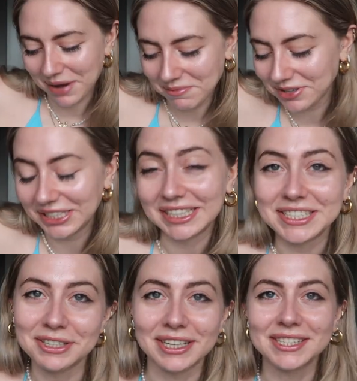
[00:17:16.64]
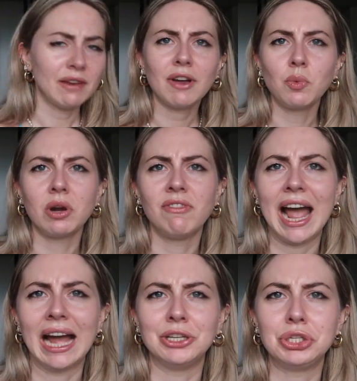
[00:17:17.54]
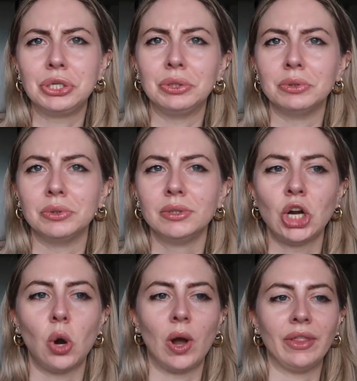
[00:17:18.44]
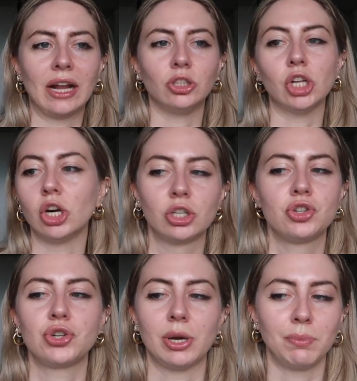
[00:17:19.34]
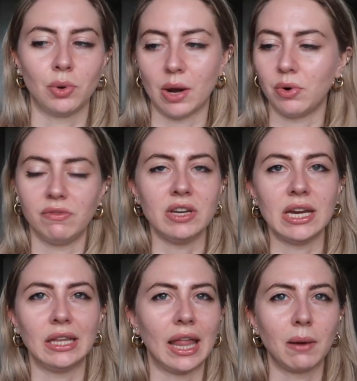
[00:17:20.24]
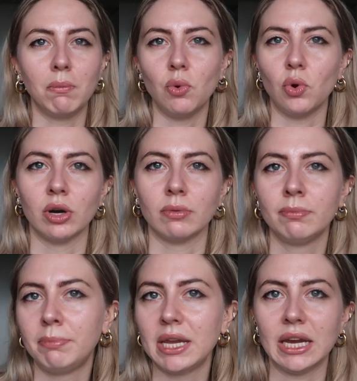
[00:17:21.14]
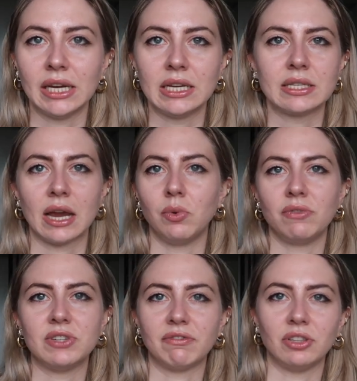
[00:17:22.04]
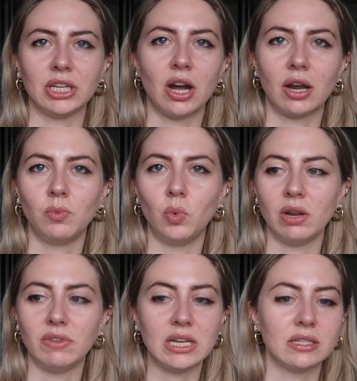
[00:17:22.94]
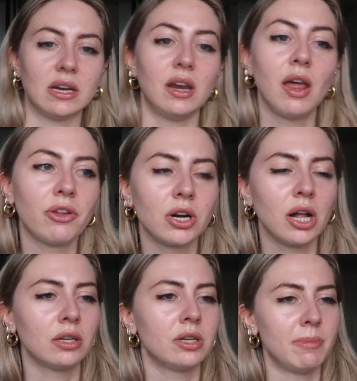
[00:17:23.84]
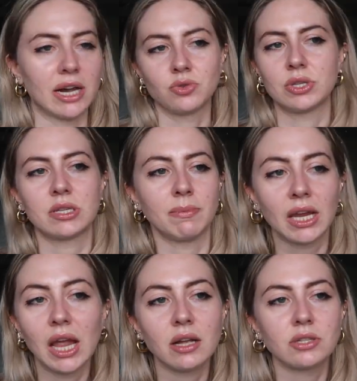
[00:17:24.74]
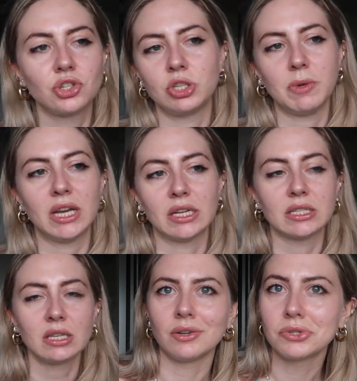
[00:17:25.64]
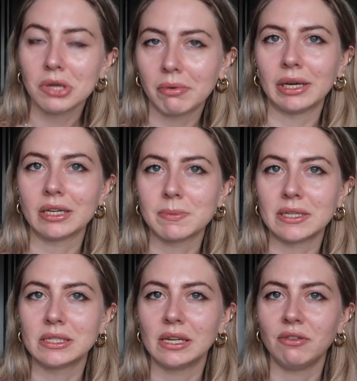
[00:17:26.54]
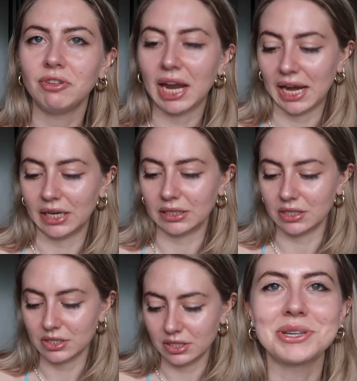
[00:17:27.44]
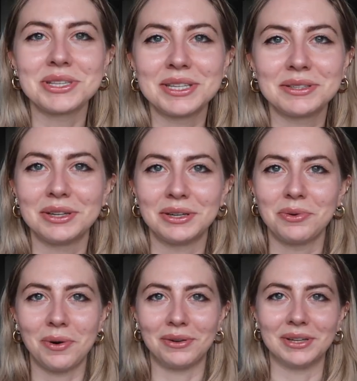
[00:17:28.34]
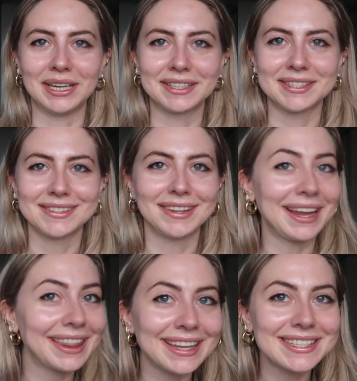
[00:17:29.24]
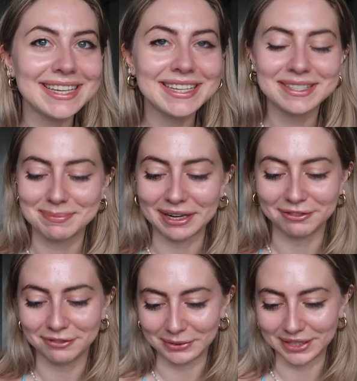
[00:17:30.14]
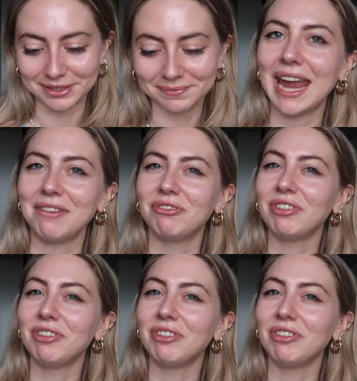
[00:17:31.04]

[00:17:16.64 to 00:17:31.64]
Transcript: I'm, I'm really into it. If I would have had to go on like a longer trip where I would have needed like more bikinis, I would have definitely gotten one of these in another color to match with something else just because they're so inexpensive and just as good quality as like this is, but for a